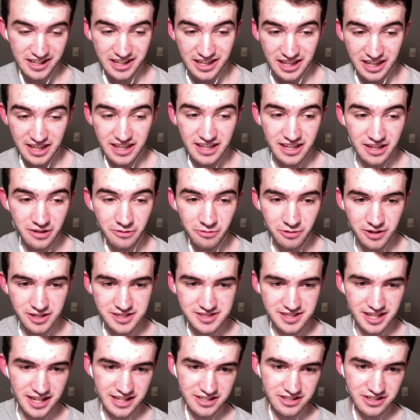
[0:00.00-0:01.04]
It was
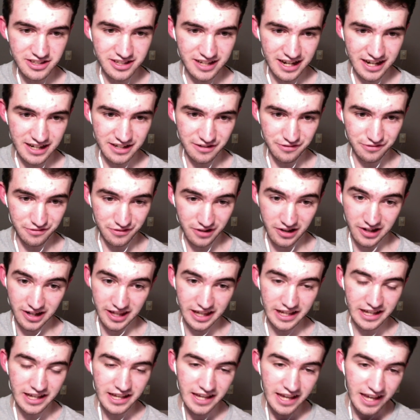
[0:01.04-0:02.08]
actually kind of funny,
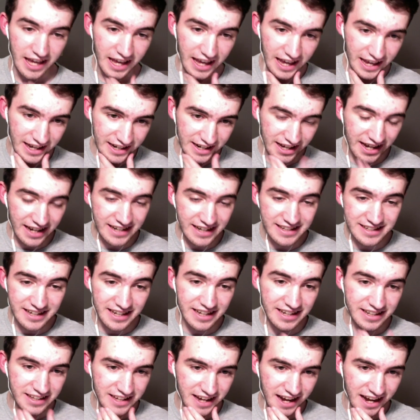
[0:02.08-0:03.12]
and I
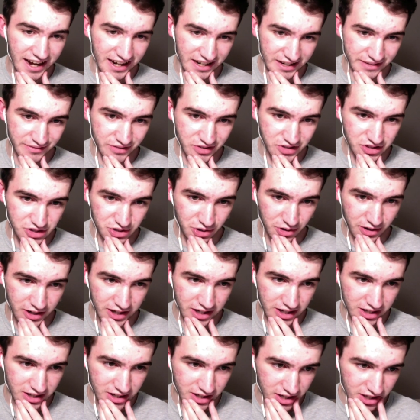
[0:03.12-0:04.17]
did kind of enjoy it.
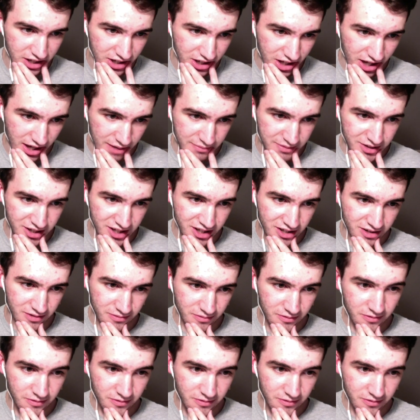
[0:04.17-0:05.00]
I mean,